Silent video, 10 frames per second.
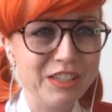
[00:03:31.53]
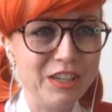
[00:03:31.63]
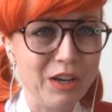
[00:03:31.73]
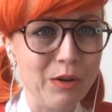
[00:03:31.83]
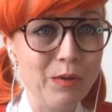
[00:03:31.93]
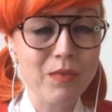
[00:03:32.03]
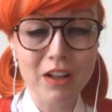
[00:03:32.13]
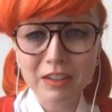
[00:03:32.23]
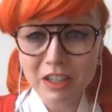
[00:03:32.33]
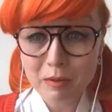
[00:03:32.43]
So,
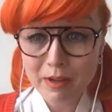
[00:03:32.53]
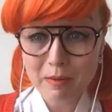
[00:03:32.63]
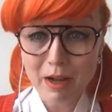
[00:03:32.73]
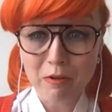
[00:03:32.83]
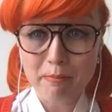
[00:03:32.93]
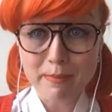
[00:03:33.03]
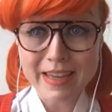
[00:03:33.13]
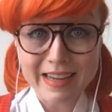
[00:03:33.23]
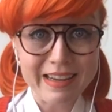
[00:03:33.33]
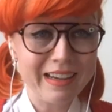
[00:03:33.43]
a little bit about
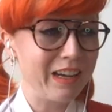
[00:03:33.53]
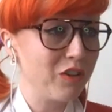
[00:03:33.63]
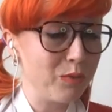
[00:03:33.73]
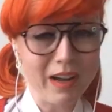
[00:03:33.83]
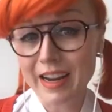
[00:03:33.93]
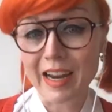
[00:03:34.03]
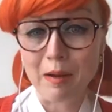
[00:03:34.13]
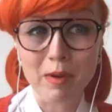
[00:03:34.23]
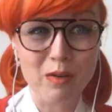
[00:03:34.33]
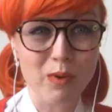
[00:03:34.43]
me and who I
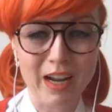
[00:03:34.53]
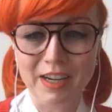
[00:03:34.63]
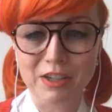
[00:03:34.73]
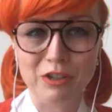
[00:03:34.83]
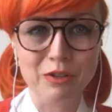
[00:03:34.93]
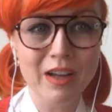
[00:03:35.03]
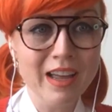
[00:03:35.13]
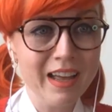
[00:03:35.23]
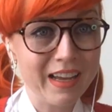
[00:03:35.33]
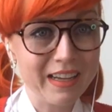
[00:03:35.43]
am and what I do.
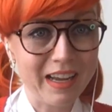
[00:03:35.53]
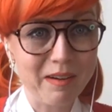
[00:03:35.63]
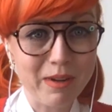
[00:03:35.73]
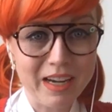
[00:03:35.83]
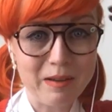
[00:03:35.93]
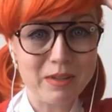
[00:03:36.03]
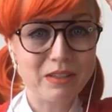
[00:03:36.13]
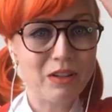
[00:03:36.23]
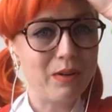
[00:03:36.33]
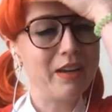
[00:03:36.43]
Again, my name
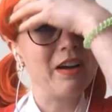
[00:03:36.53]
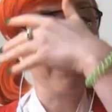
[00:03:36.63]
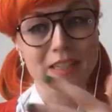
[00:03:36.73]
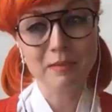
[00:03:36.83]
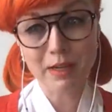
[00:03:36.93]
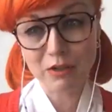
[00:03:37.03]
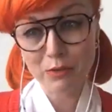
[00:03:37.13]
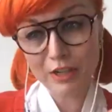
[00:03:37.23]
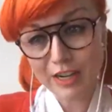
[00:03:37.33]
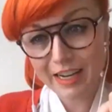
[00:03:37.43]
is Chloe Condon. My
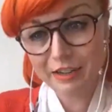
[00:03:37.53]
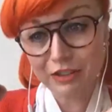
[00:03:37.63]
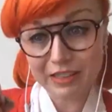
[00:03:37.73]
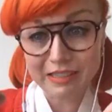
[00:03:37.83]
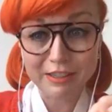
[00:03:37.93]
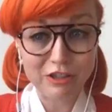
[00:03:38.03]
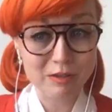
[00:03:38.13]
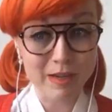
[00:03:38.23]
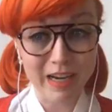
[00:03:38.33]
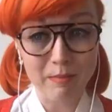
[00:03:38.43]
Twitter handle is
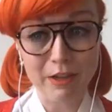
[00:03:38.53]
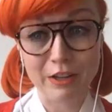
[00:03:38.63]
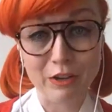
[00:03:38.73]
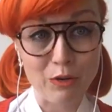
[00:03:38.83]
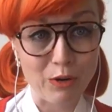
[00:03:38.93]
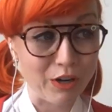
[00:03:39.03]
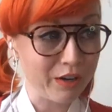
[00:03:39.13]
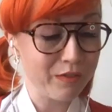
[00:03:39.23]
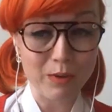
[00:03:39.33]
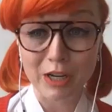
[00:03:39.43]
just my name there in the
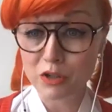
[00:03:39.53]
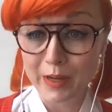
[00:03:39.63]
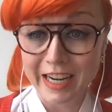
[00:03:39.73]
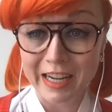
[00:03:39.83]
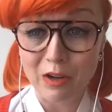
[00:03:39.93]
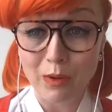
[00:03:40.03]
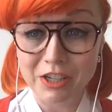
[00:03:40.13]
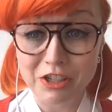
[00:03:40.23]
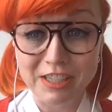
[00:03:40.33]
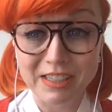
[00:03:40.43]
corner if you want to tweet any
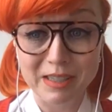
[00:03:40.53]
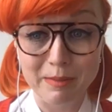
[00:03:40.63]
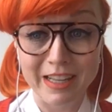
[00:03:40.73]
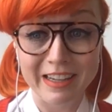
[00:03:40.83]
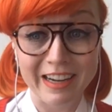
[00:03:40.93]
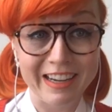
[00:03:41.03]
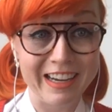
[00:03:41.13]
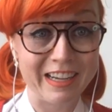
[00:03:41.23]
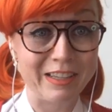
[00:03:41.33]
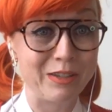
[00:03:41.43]
questions to me that I
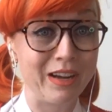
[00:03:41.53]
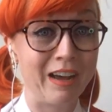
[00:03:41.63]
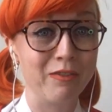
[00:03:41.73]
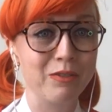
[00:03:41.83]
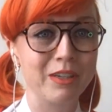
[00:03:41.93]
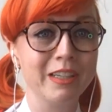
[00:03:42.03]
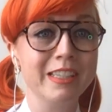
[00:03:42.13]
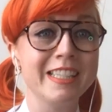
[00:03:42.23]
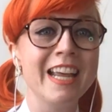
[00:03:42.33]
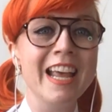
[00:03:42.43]
can answer
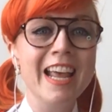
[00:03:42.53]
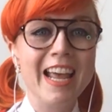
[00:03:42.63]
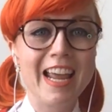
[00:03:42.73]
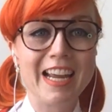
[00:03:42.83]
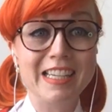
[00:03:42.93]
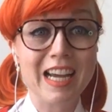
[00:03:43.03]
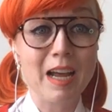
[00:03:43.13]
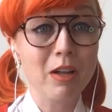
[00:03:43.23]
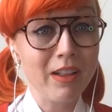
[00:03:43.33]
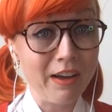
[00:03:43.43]
afterwards. And
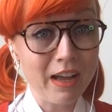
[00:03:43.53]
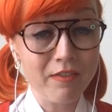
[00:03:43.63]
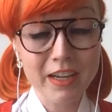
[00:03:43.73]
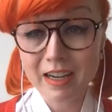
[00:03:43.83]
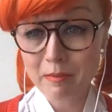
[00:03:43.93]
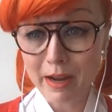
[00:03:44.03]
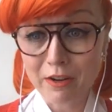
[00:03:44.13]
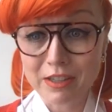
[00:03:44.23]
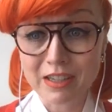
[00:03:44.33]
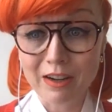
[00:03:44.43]
I'm a cloud advocate at
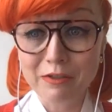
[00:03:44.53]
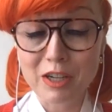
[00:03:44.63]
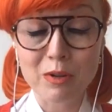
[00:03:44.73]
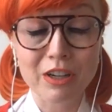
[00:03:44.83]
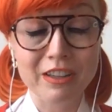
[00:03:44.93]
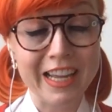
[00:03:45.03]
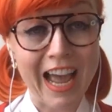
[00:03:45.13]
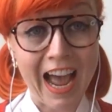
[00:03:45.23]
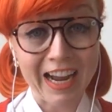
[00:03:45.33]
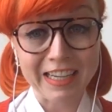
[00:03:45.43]
Microsoft. I work on
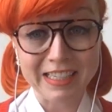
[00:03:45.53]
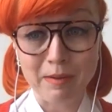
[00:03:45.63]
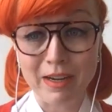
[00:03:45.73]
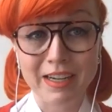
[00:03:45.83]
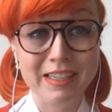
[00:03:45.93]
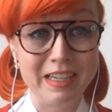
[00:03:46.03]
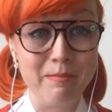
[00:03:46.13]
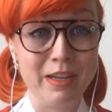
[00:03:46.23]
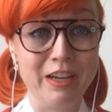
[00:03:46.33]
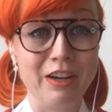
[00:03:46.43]
the academic
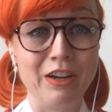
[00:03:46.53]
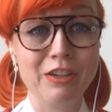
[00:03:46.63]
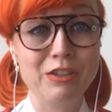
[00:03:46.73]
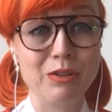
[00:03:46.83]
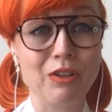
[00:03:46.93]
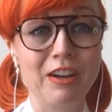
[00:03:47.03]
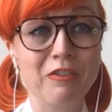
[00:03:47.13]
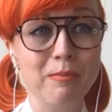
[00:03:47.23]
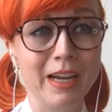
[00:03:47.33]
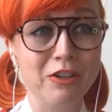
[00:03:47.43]
team here. So, a
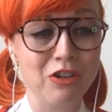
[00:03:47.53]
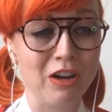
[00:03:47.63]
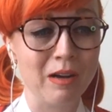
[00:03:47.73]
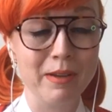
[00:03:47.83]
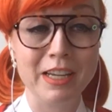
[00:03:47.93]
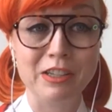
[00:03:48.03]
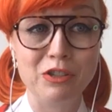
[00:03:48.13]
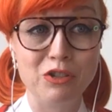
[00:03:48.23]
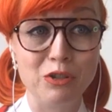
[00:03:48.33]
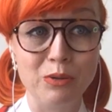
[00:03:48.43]
lot of my job
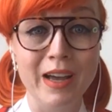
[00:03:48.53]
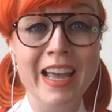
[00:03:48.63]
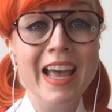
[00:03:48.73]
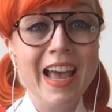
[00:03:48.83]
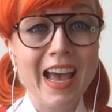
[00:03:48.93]
is to